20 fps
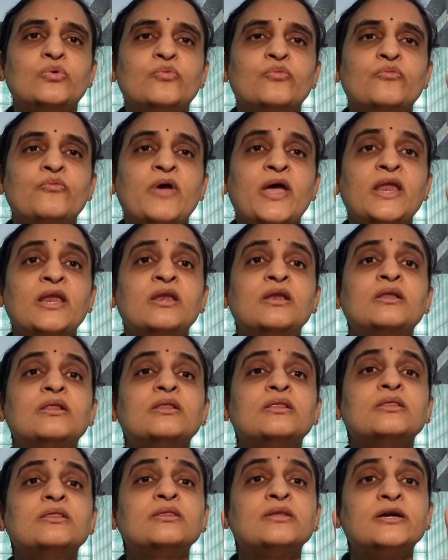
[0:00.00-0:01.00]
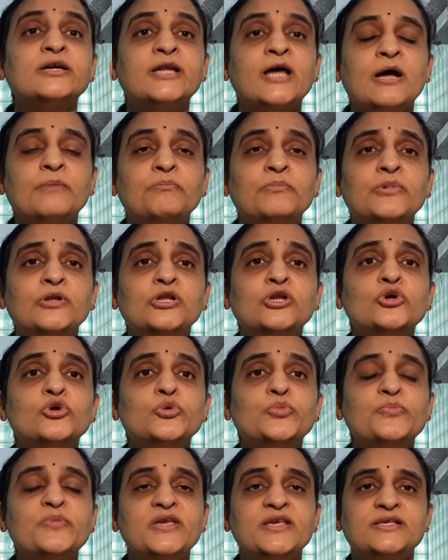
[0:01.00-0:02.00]
When the
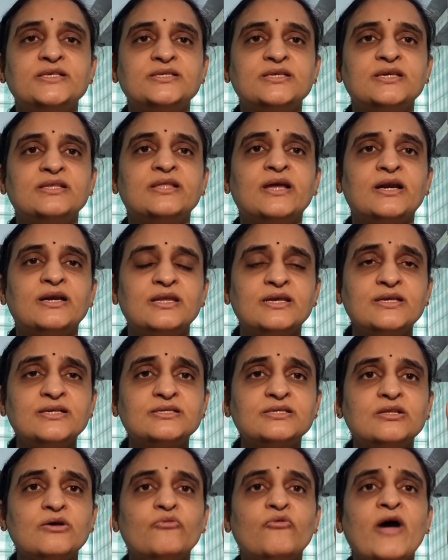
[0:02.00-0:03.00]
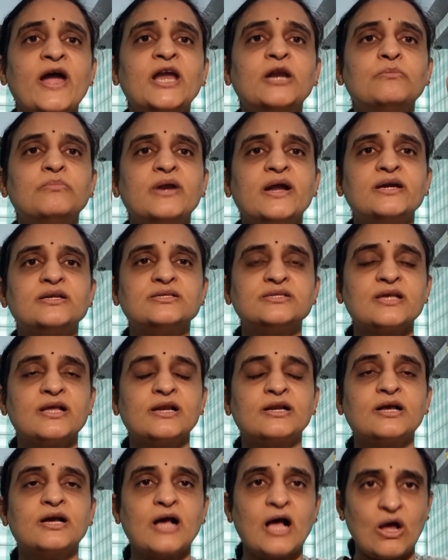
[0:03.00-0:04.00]
WBC, that is the white blood cell
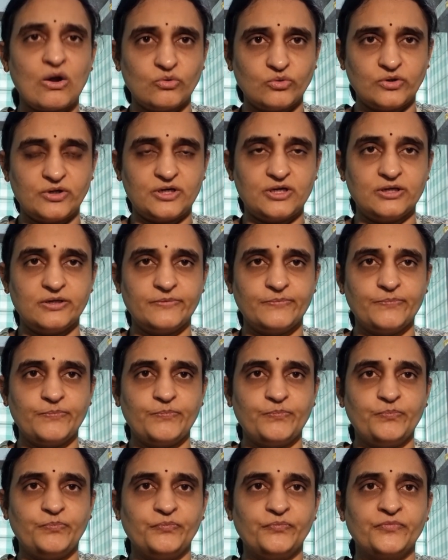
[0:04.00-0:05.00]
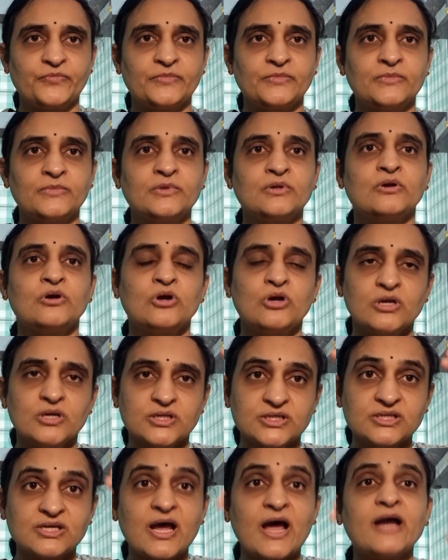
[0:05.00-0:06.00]
count,
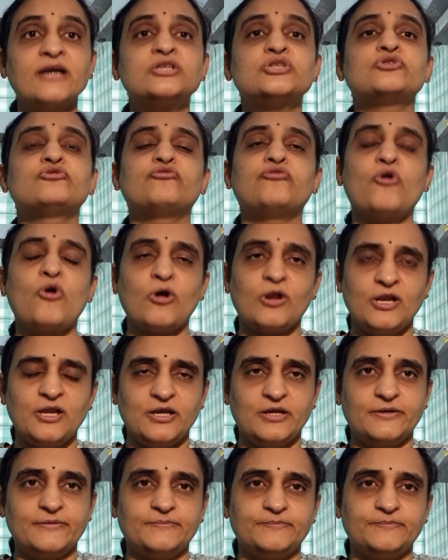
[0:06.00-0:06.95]
starts falling.